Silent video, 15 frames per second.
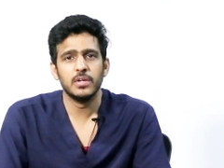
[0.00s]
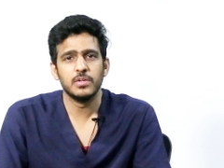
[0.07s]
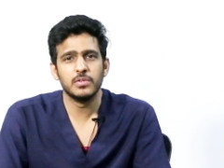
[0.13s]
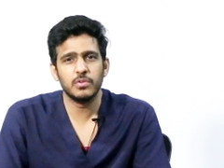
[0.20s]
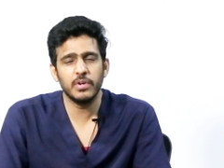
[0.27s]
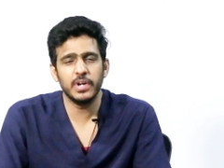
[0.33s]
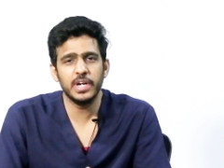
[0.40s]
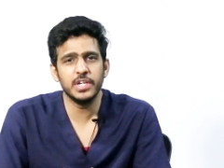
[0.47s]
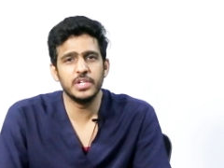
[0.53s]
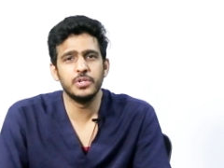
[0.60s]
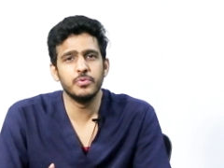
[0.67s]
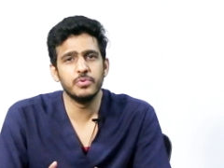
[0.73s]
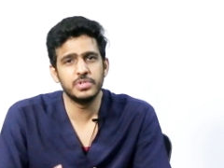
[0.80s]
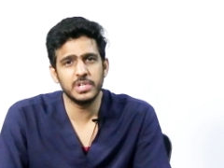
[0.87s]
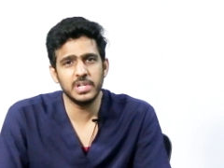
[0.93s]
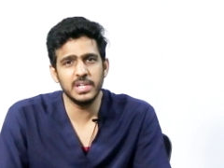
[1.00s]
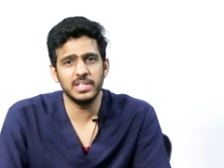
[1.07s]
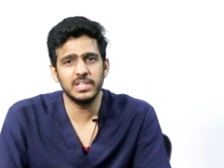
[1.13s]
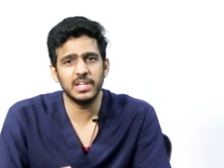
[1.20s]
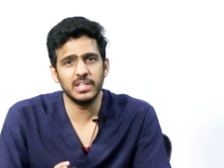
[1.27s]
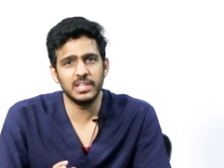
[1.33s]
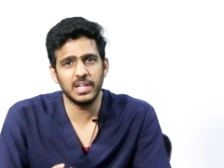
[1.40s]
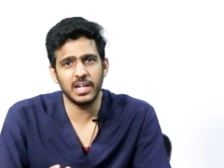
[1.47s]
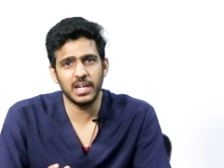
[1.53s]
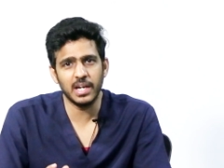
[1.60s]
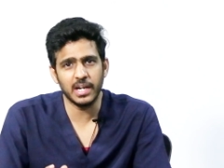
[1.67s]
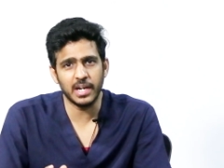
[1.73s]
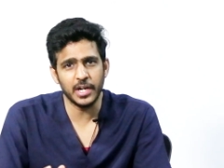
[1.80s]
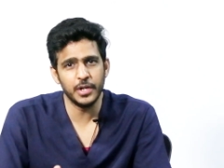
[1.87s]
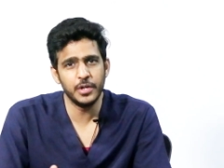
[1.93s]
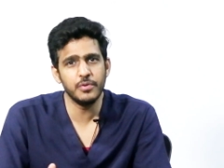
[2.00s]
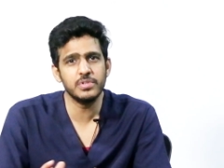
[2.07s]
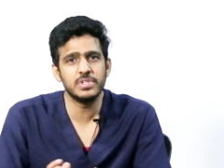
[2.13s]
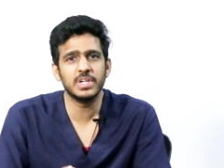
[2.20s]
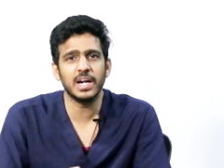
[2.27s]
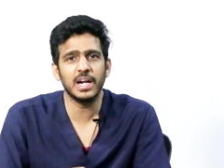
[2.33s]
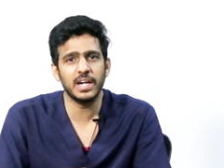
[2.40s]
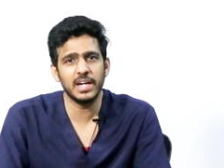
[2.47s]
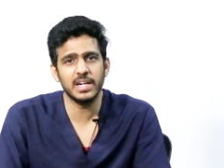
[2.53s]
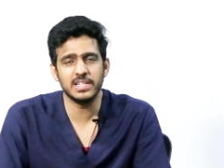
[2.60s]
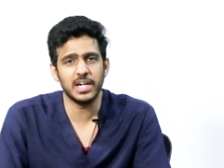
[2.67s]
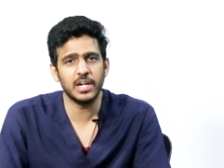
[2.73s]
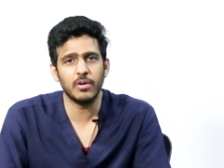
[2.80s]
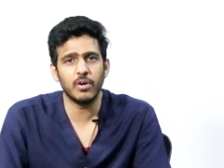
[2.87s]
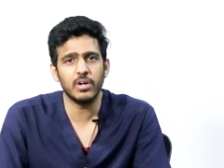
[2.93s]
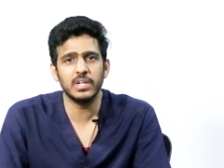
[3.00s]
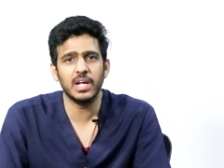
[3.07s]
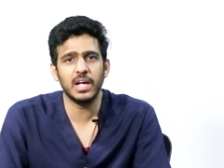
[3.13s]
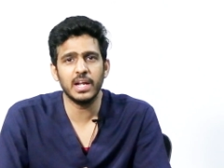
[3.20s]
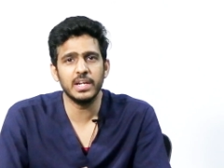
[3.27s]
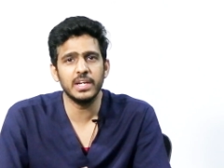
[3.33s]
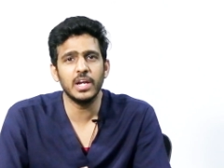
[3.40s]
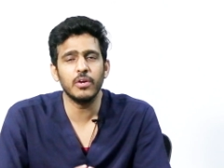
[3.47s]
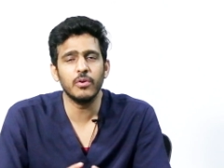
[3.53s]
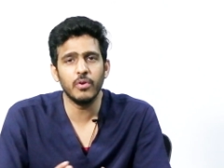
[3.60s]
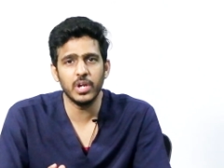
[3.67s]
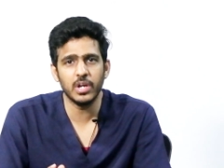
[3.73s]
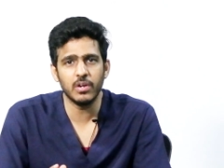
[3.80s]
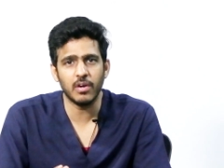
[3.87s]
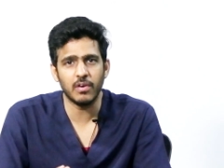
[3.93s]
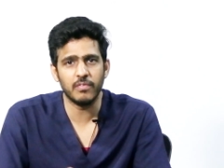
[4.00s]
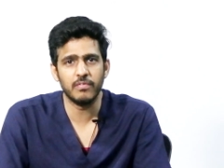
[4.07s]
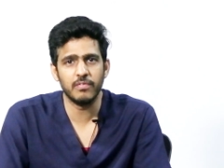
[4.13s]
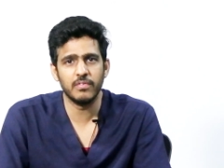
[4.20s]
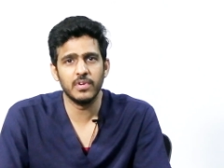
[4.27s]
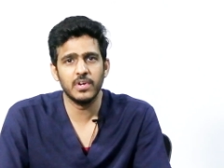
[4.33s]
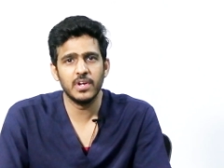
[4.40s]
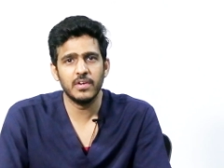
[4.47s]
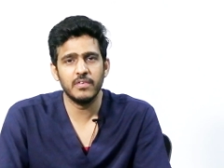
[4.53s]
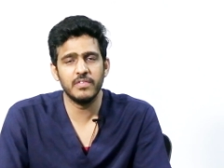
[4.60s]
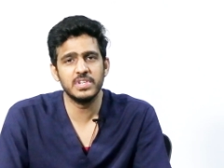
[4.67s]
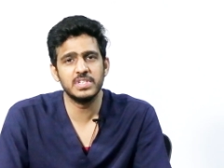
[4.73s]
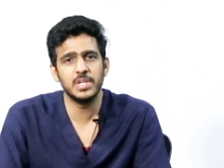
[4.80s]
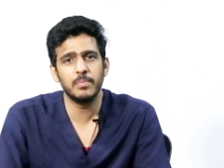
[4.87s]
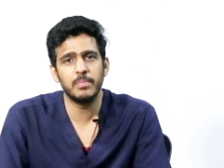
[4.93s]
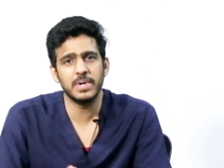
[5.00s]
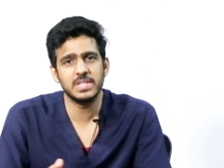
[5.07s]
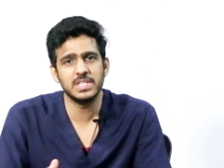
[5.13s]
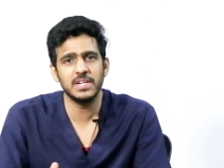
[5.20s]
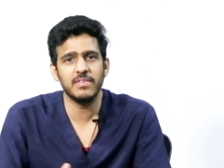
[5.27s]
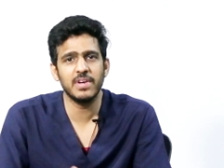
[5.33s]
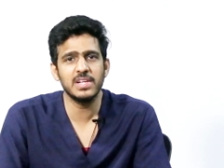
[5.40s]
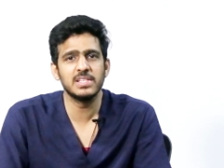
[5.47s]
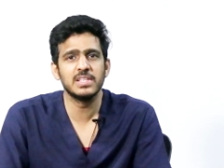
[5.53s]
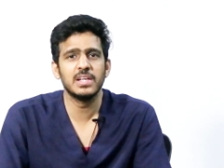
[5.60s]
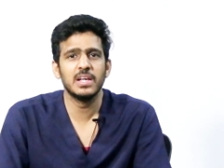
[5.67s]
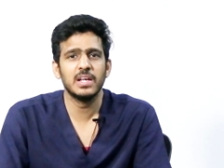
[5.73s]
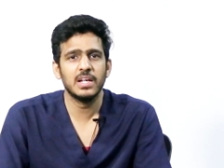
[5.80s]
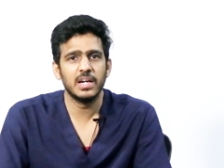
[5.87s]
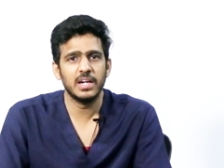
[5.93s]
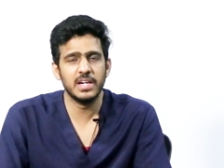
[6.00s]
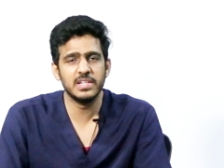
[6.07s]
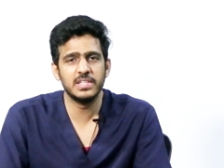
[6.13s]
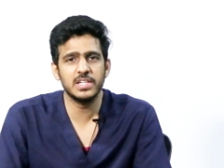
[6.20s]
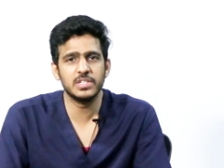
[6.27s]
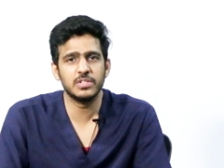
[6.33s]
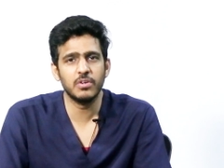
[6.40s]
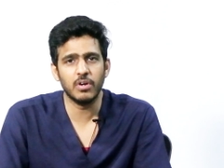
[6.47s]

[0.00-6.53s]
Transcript: So it is usually the reduced contents and not the hernia going off which they perceive as disease